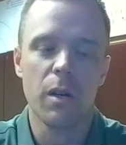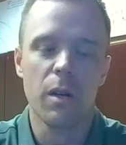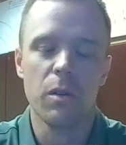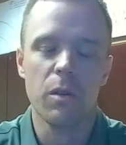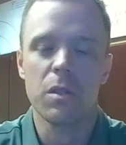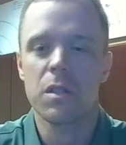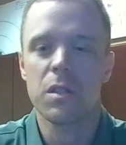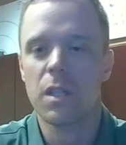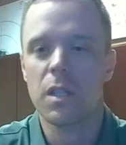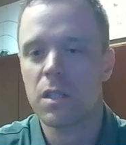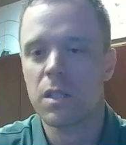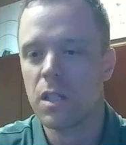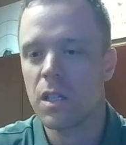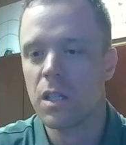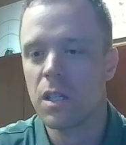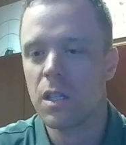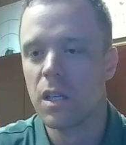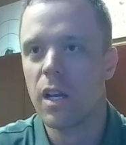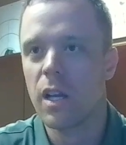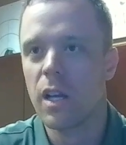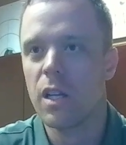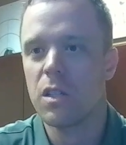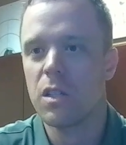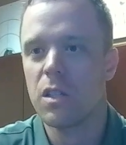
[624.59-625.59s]
16
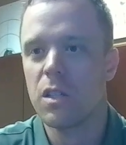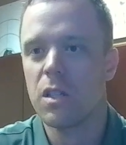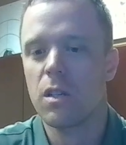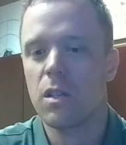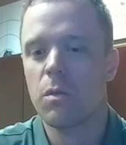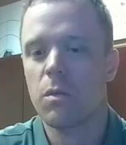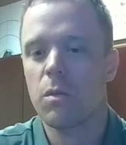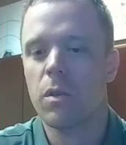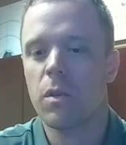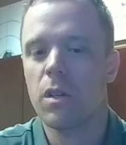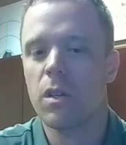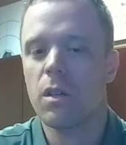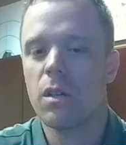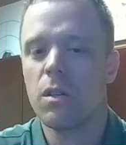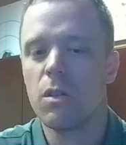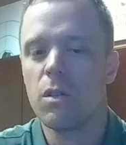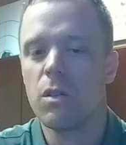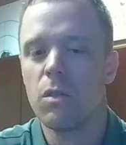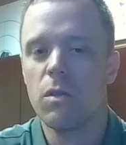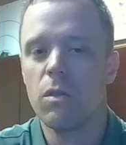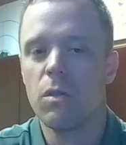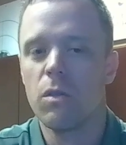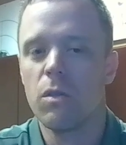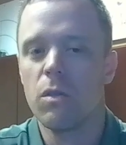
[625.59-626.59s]
gauge this year we're going to
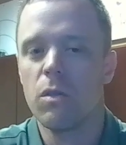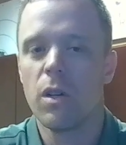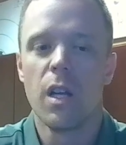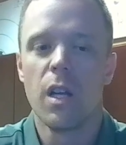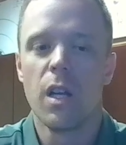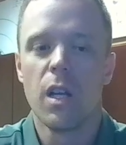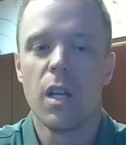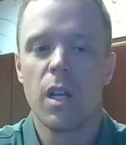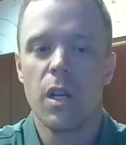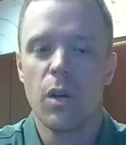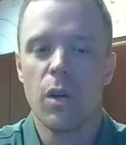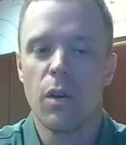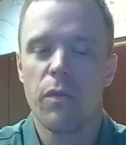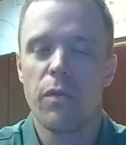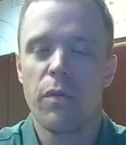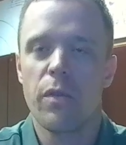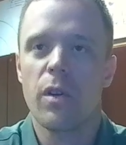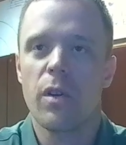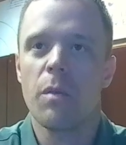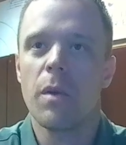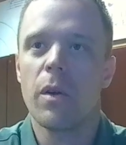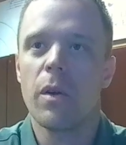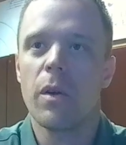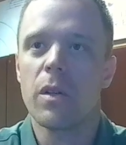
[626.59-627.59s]
do a fair
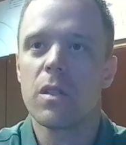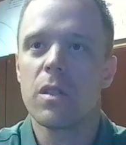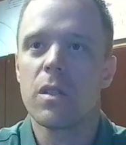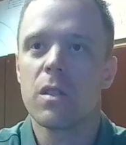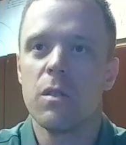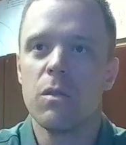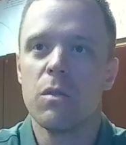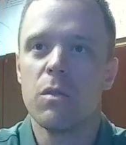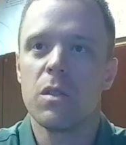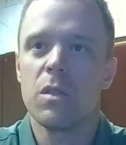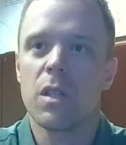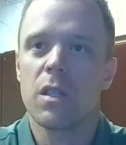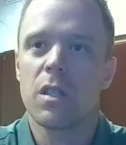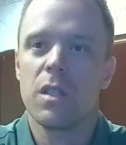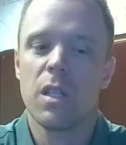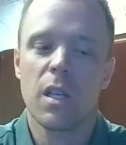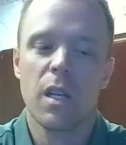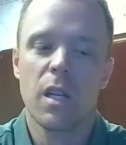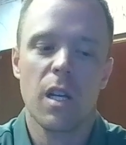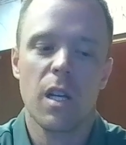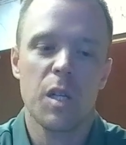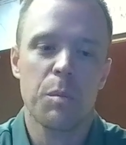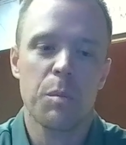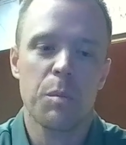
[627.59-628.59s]
amount of new 16
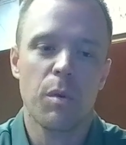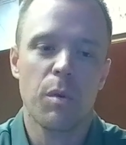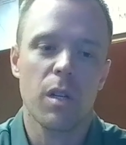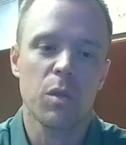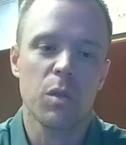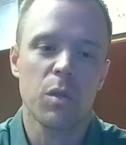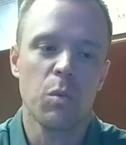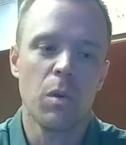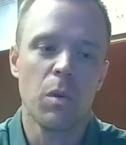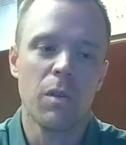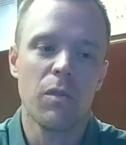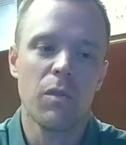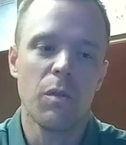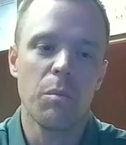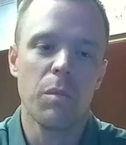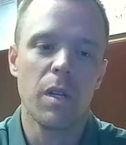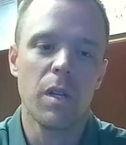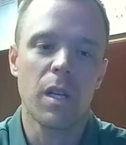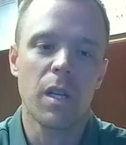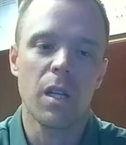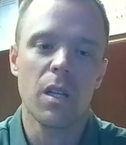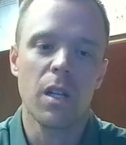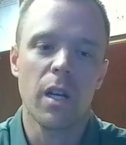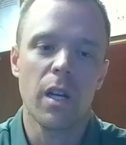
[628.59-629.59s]
gauge products. One of them being
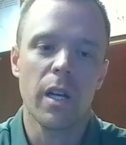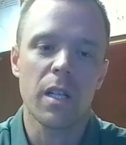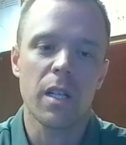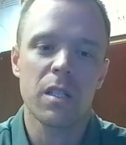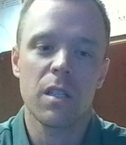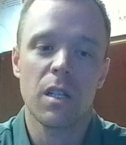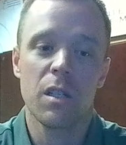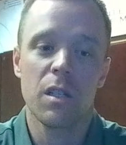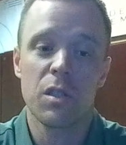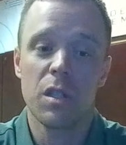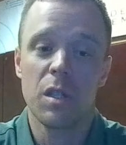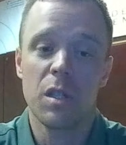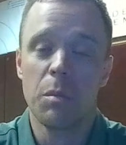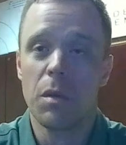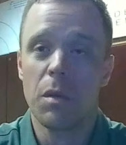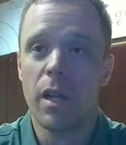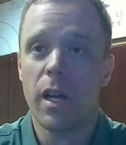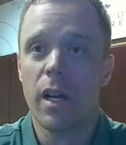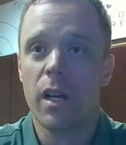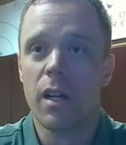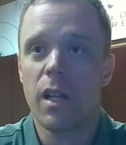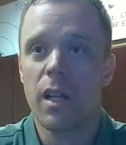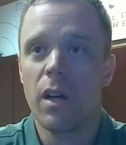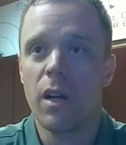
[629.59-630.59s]
a line extension to Black
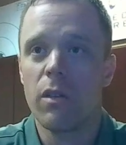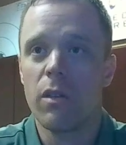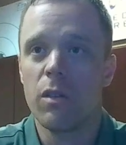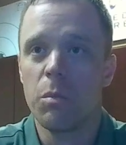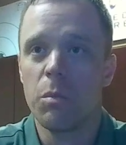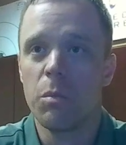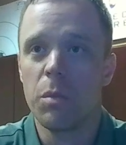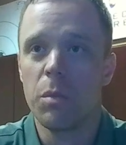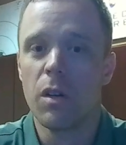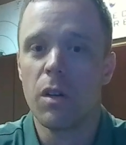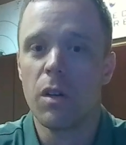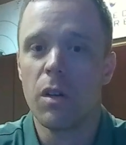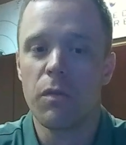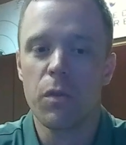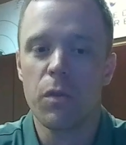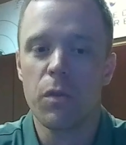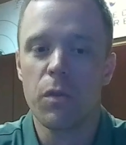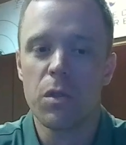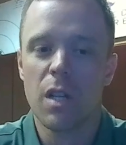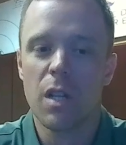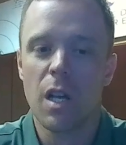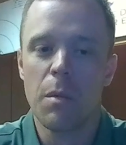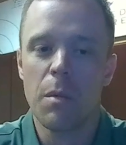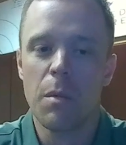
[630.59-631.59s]
Cloud. It'll be our first
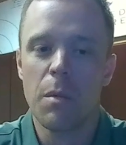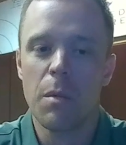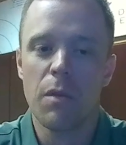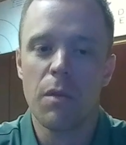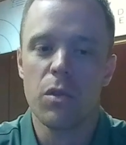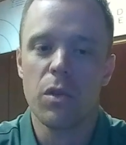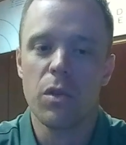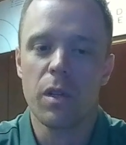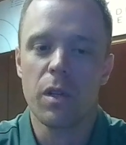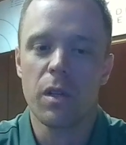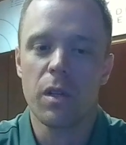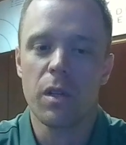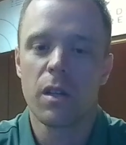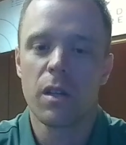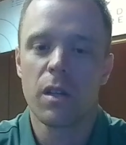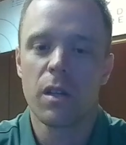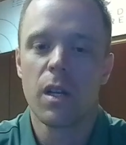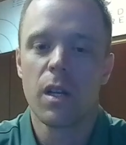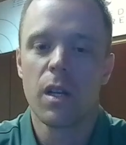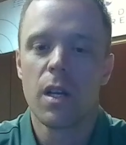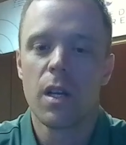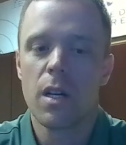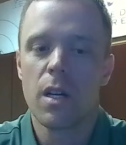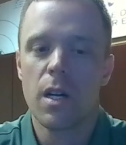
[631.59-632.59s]
time ever doing
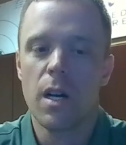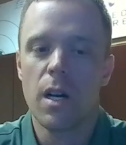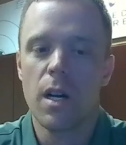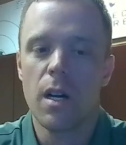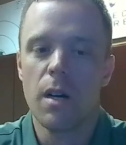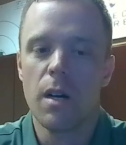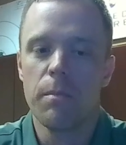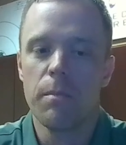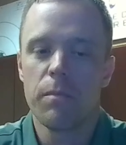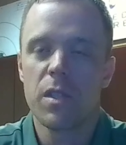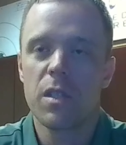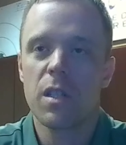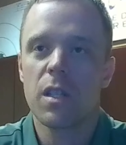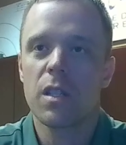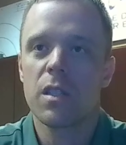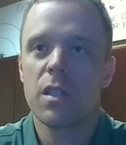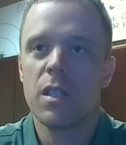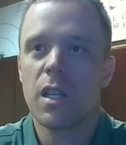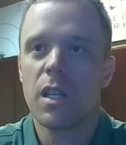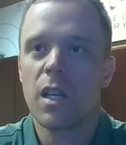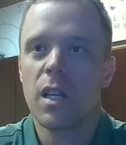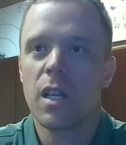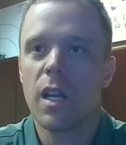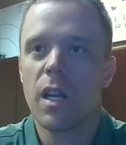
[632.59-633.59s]
16
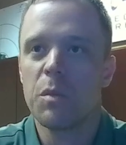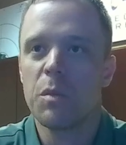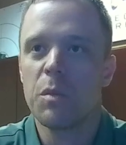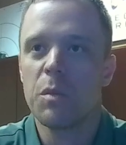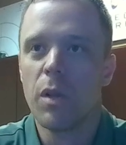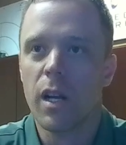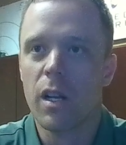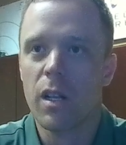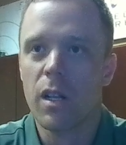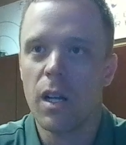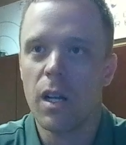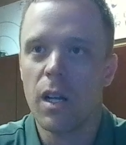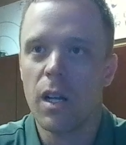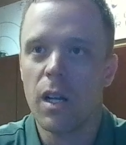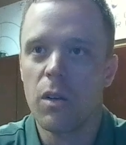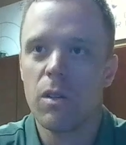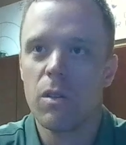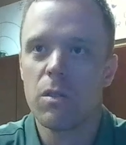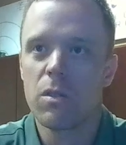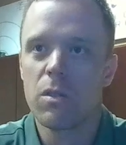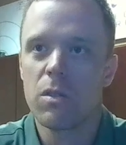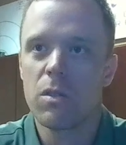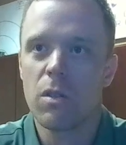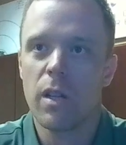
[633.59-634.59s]
gauge Black Cloud load.
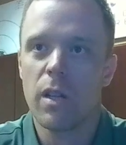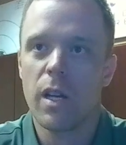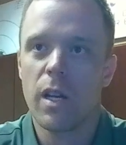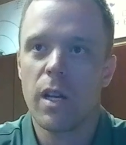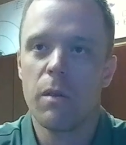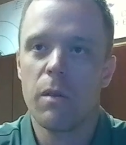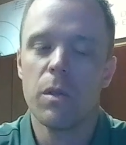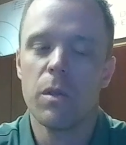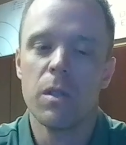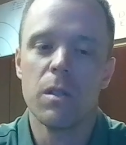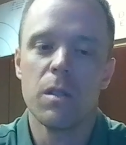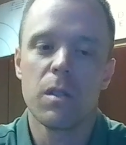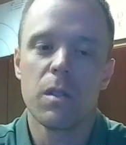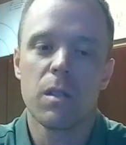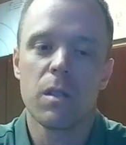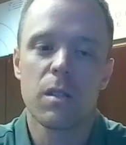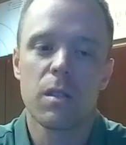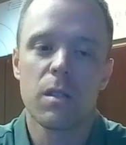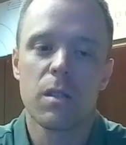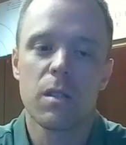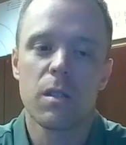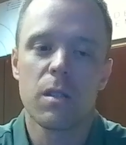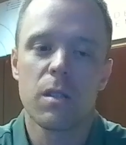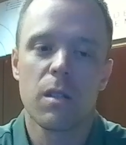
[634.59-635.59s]
So
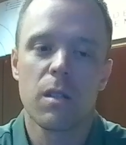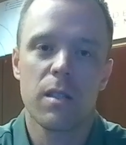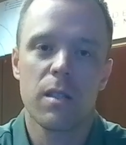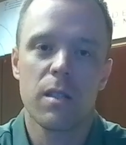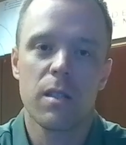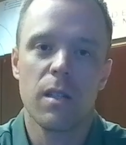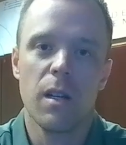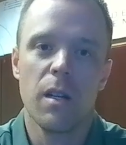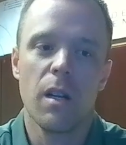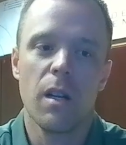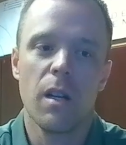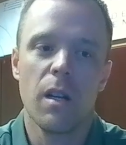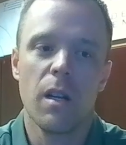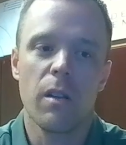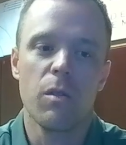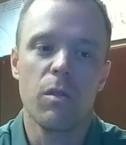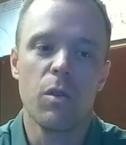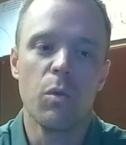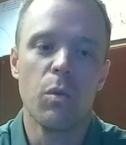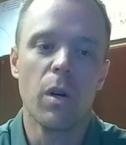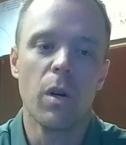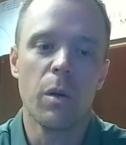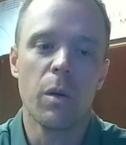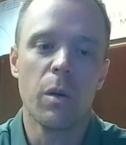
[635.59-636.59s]
that's another new
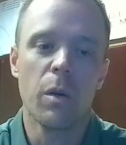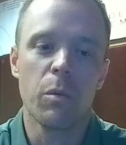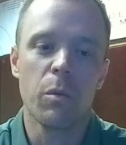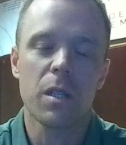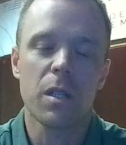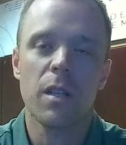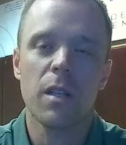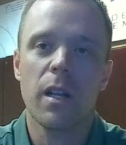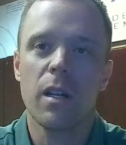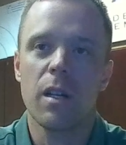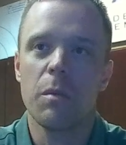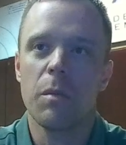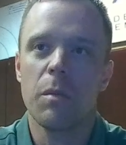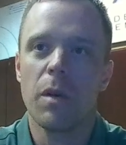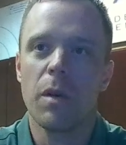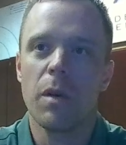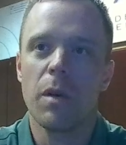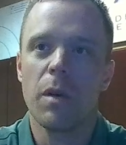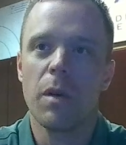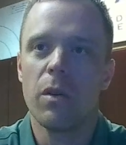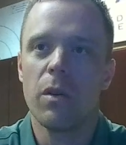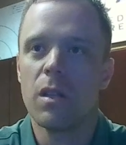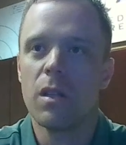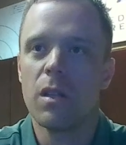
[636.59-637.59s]
one we're excited about
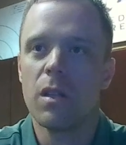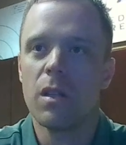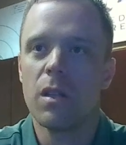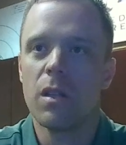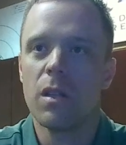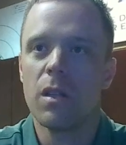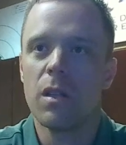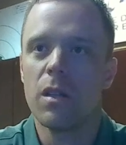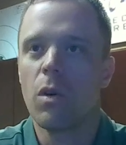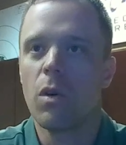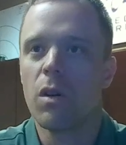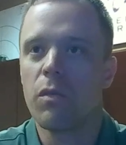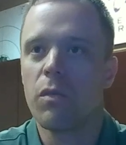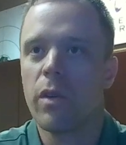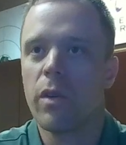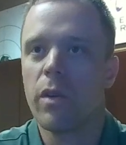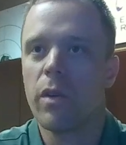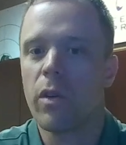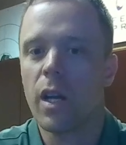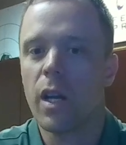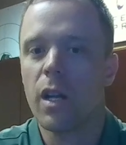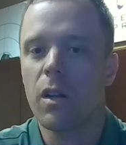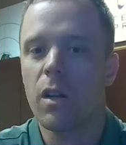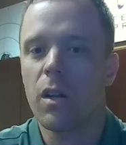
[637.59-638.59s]
in the waterfowl
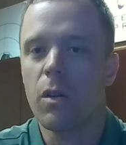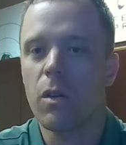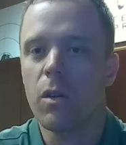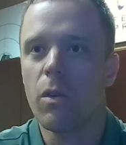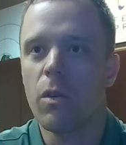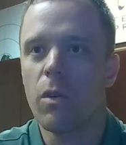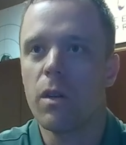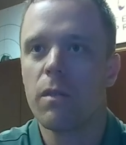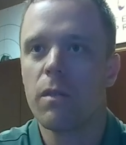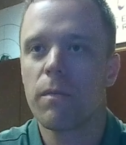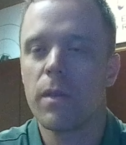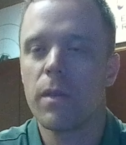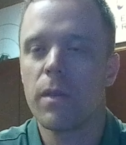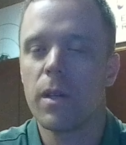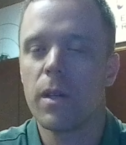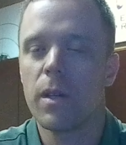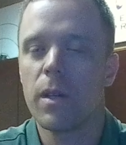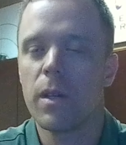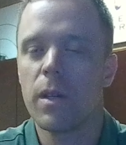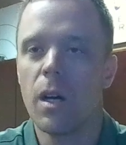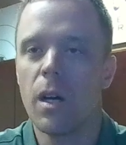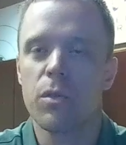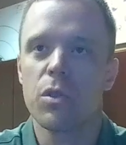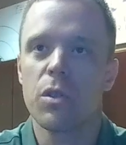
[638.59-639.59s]
category
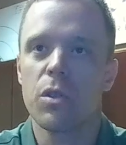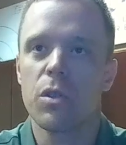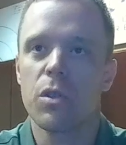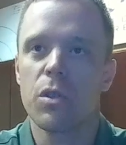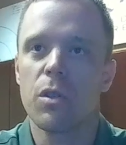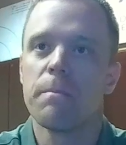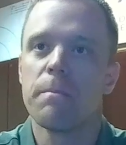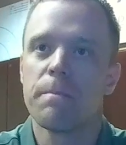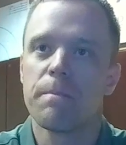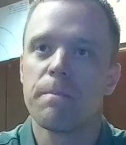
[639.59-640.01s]
for sure.